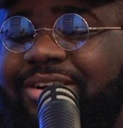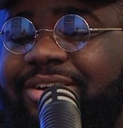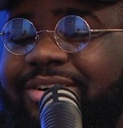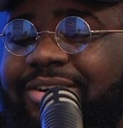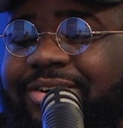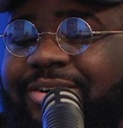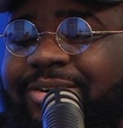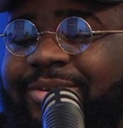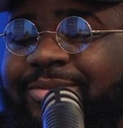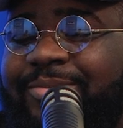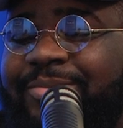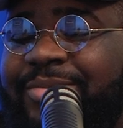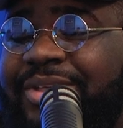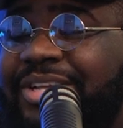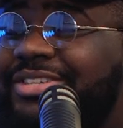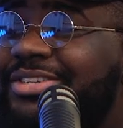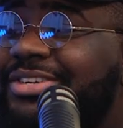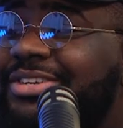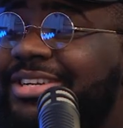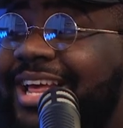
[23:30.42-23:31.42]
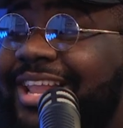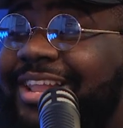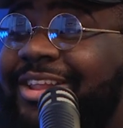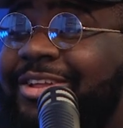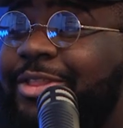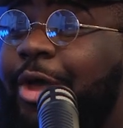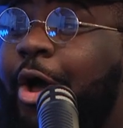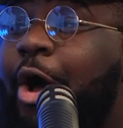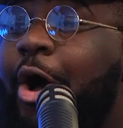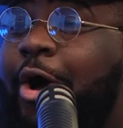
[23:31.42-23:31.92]
um, mixer that
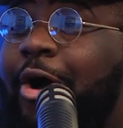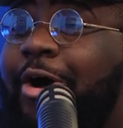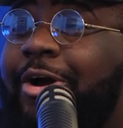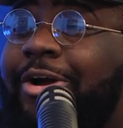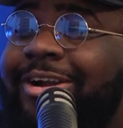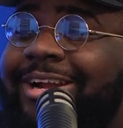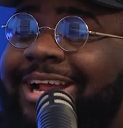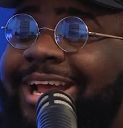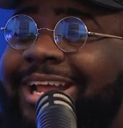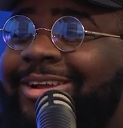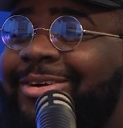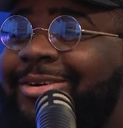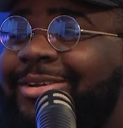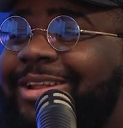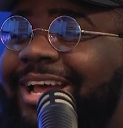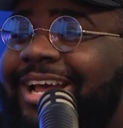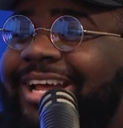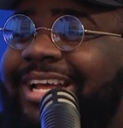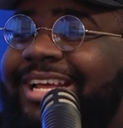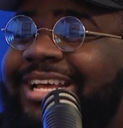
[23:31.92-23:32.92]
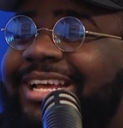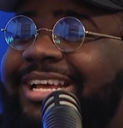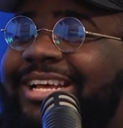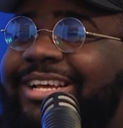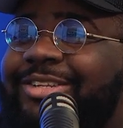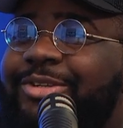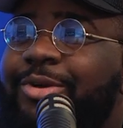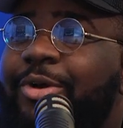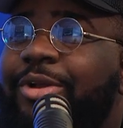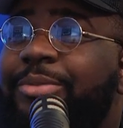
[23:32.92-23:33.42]
looked hard. I a Behringer mixer?
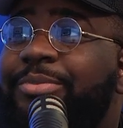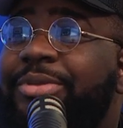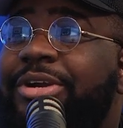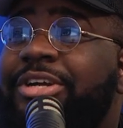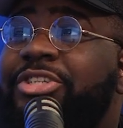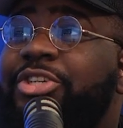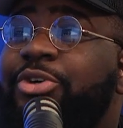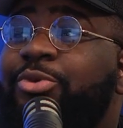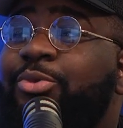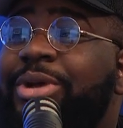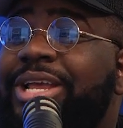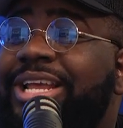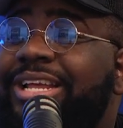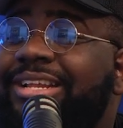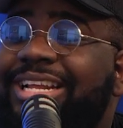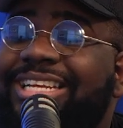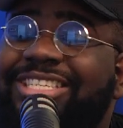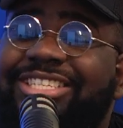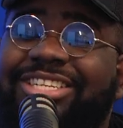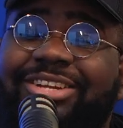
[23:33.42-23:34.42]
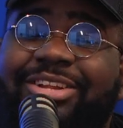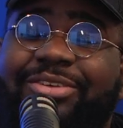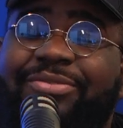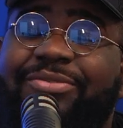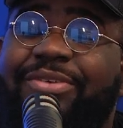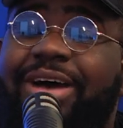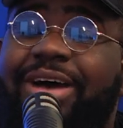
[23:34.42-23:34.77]
It's called a Behringer wing. That shit looks Can